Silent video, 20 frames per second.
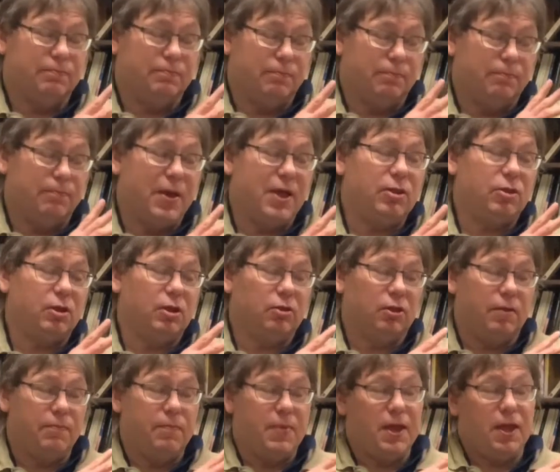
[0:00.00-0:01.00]
basically
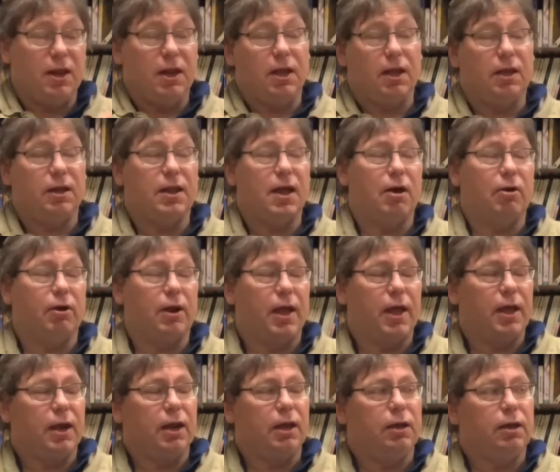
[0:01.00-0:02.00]
media down
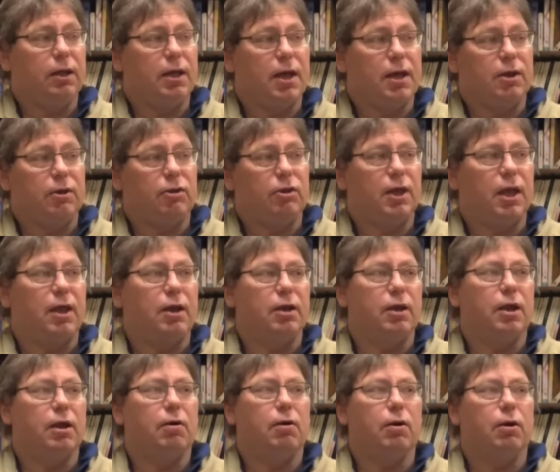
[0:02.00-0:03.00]
at Indiana State in
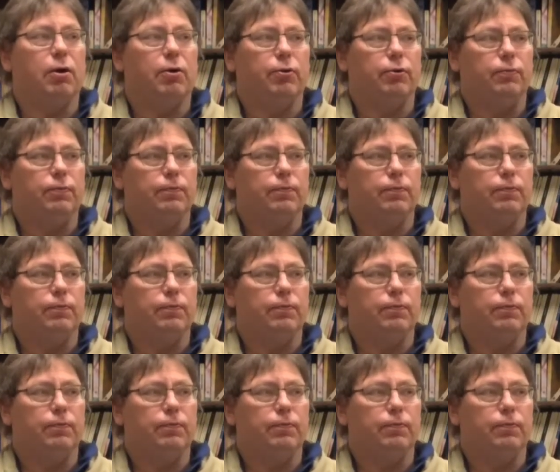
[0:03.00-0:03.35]
Terre Haute.